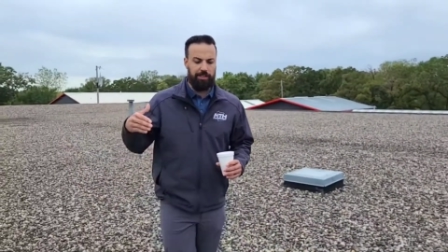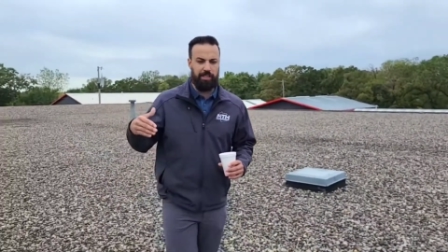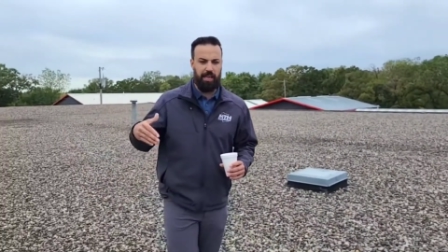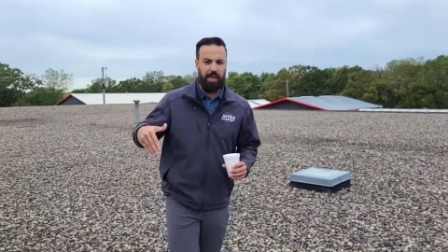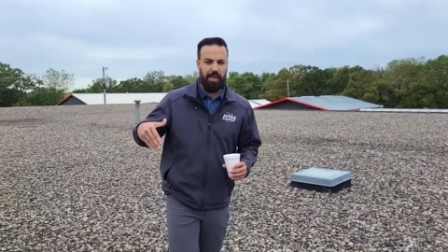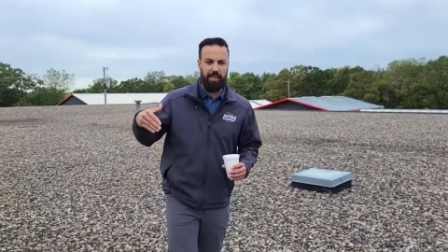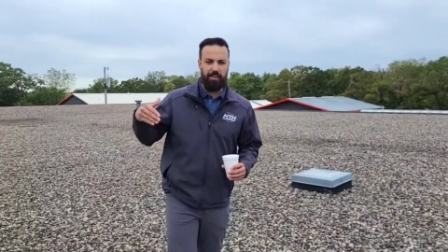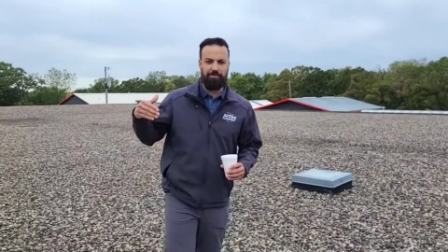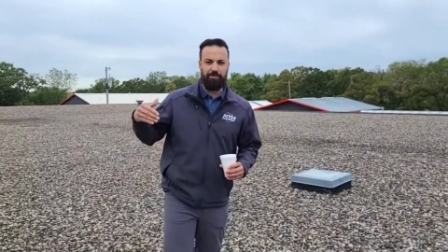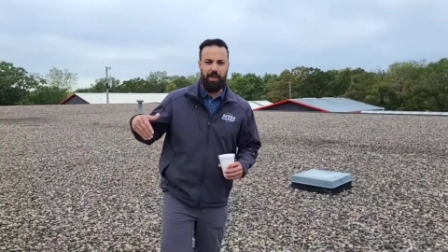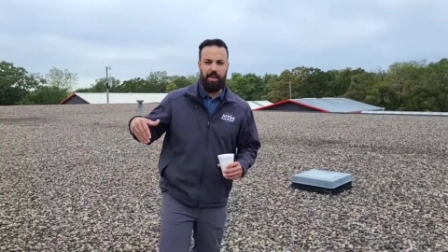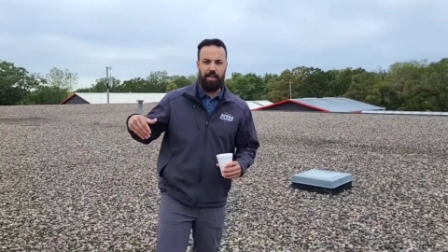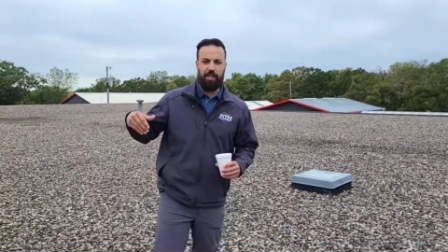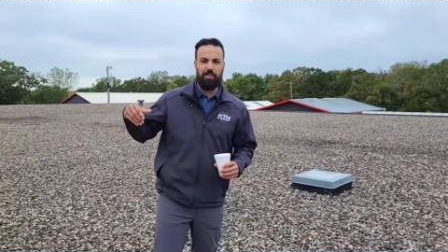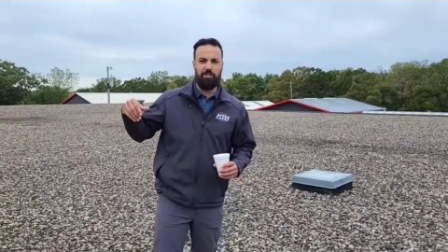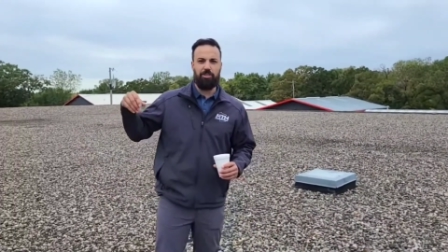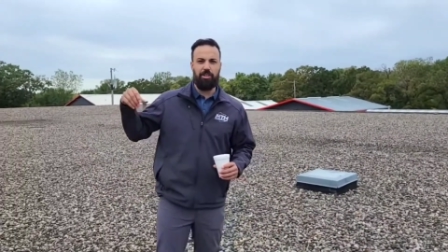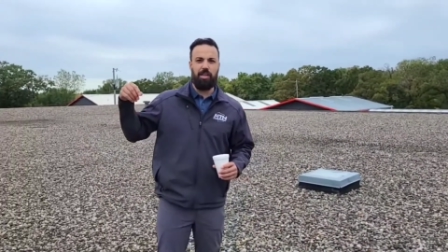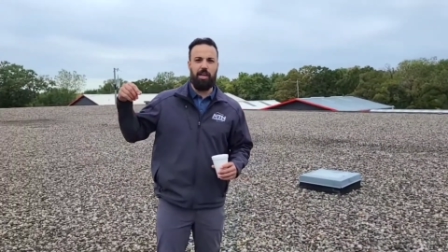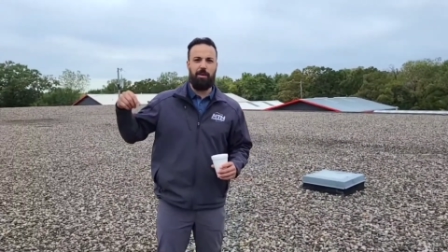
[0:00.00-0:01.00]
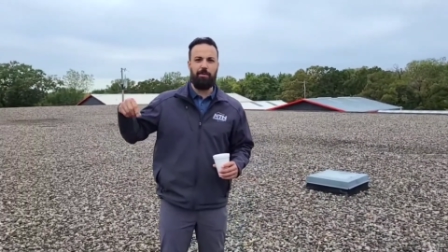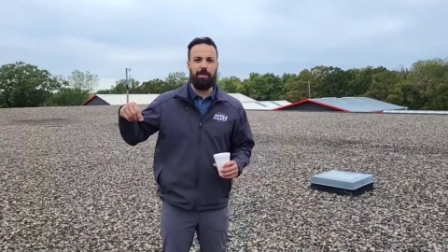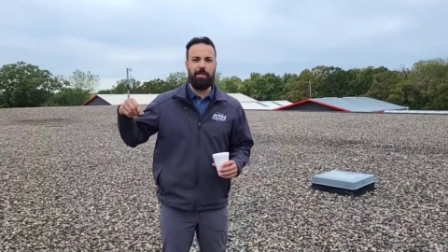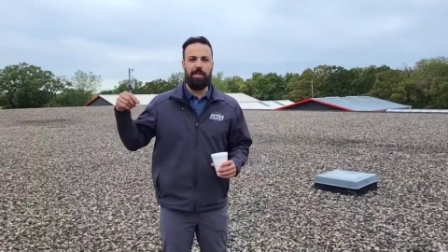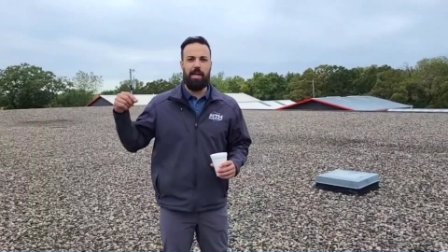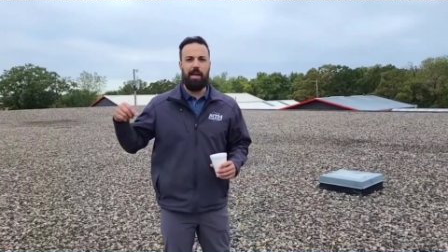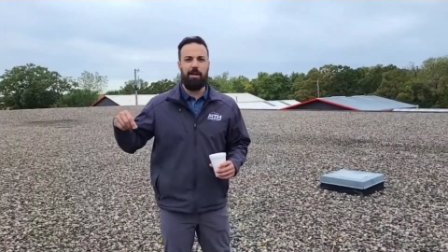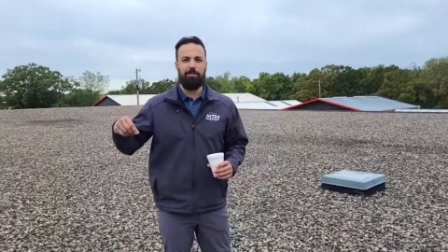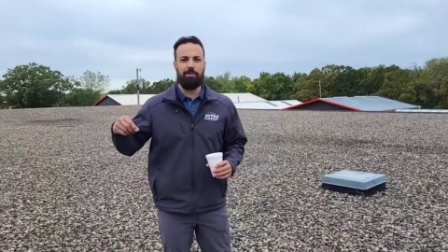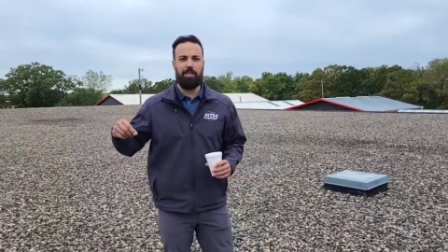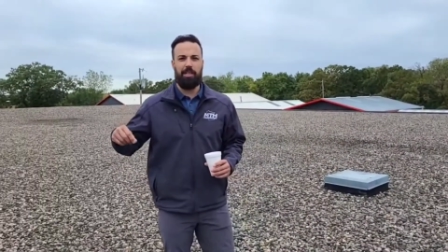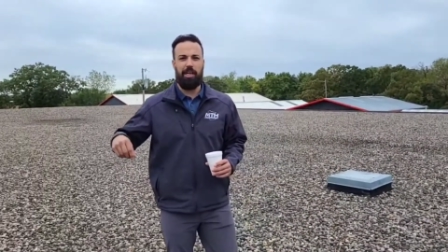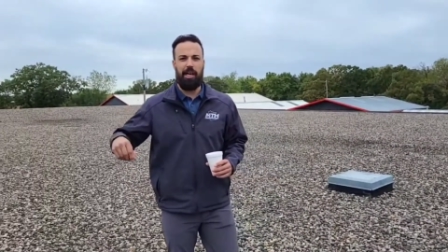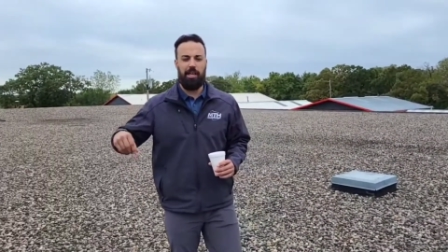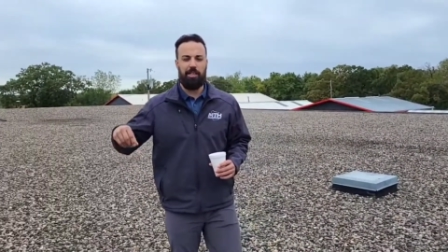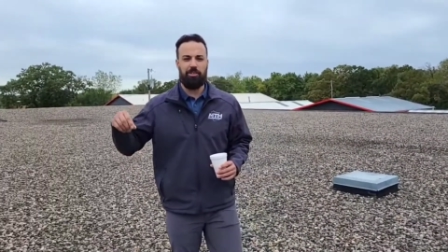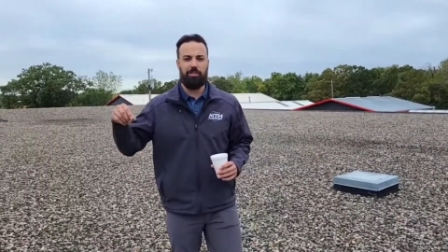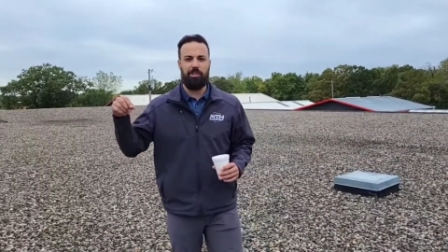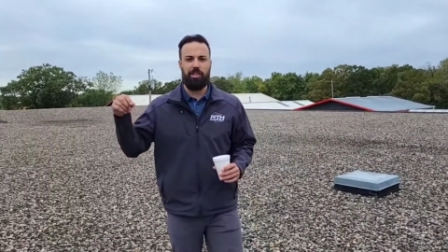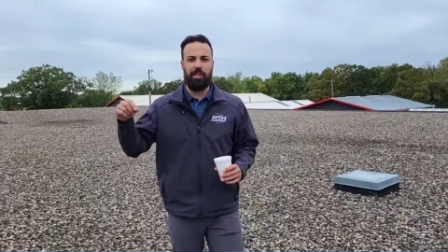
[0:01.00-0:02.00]
take advantage of coming to
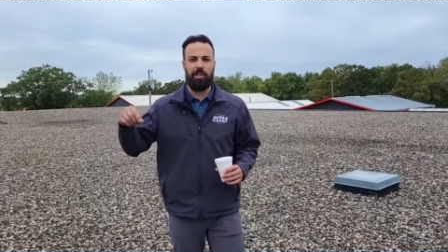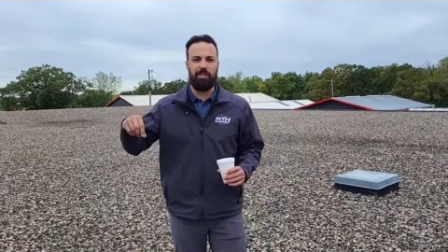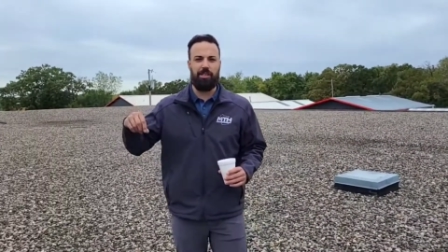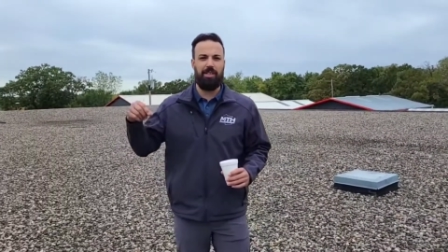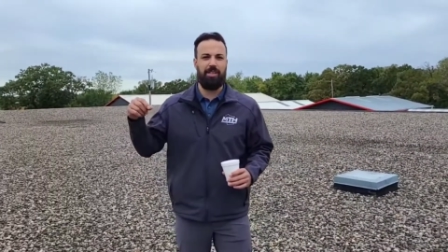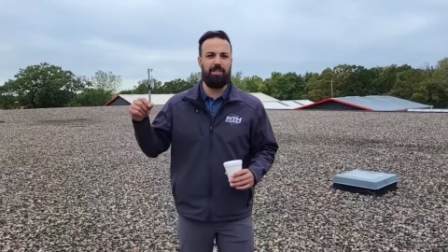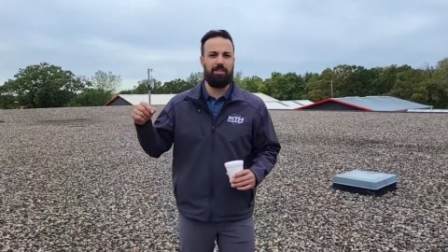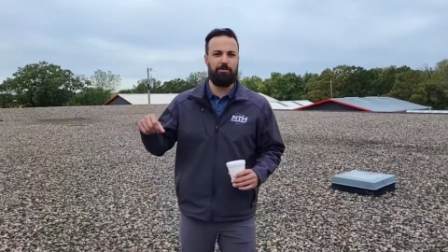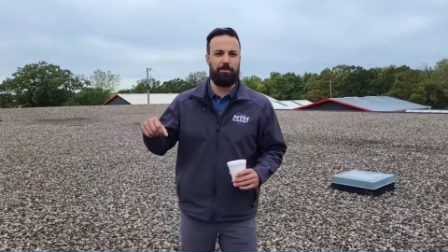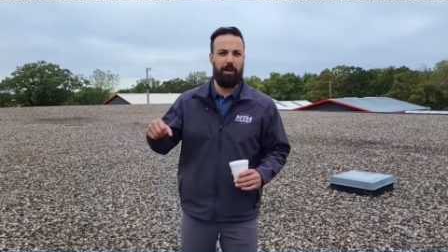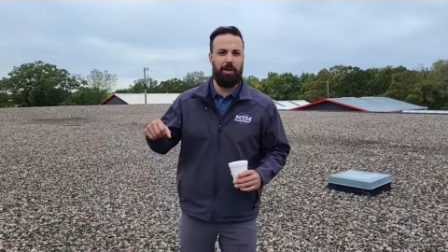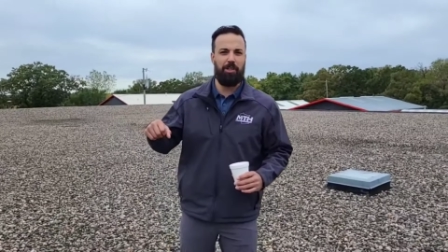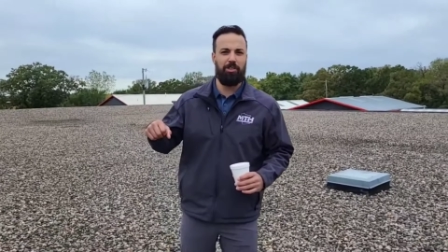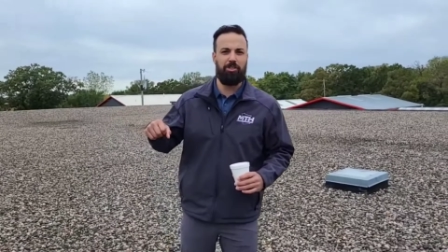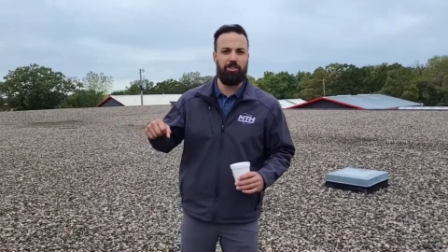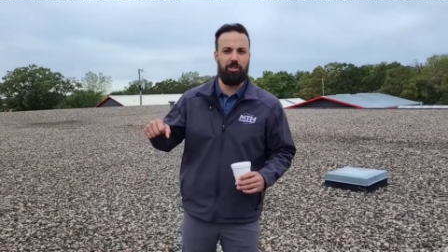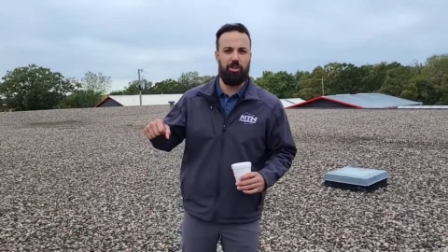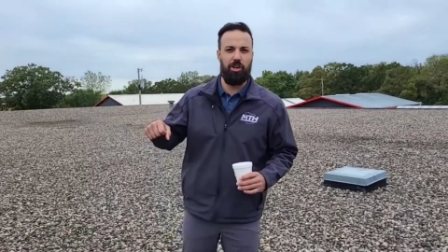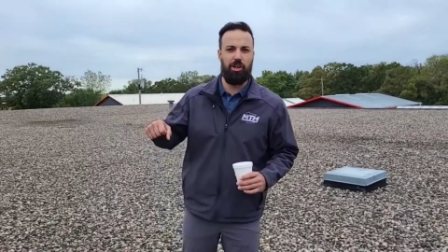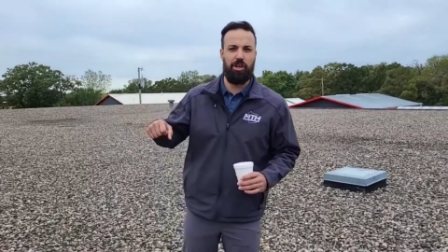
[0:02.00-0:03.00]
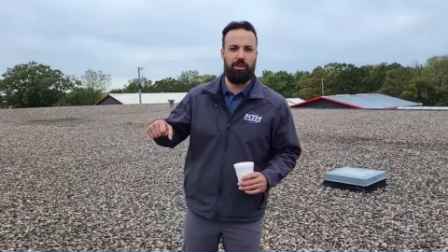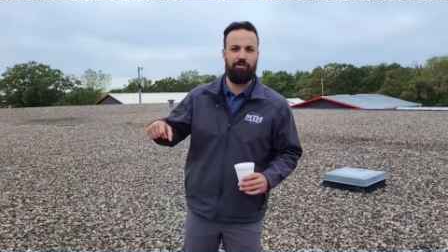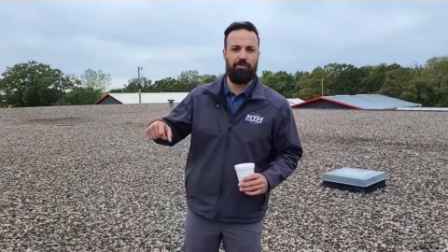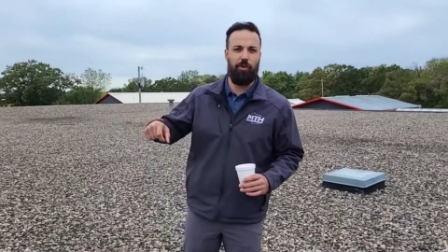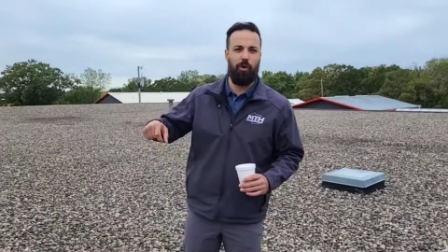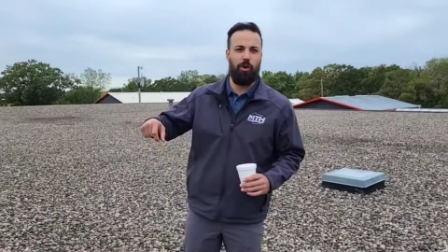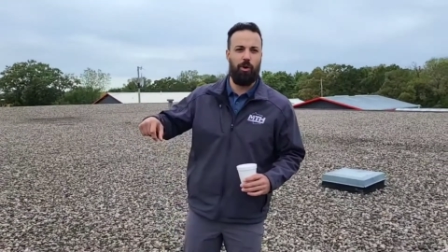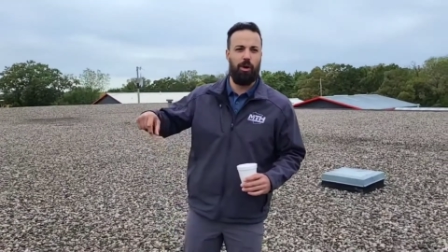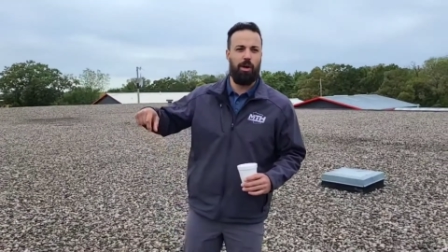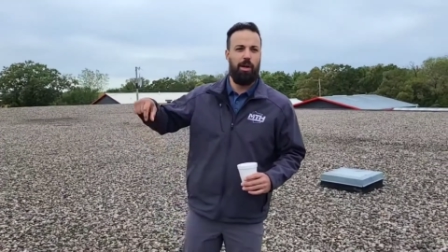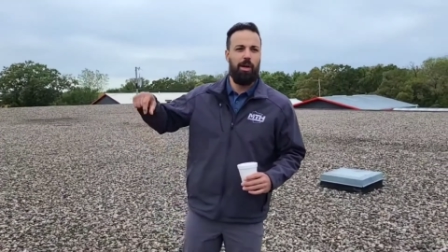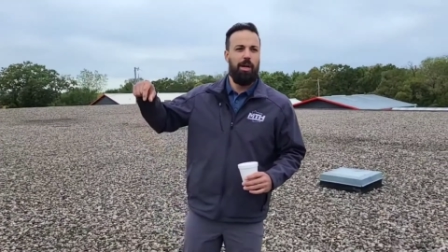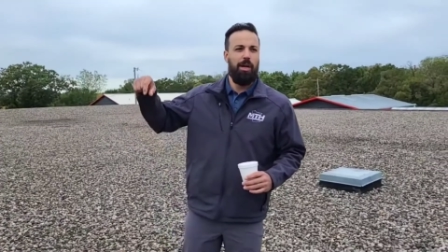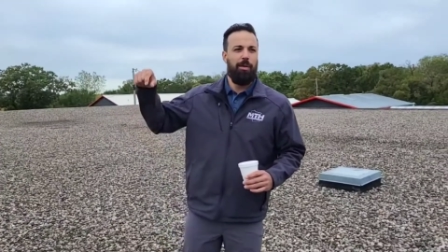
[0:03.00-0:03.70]
MTH to get the experience you're looking for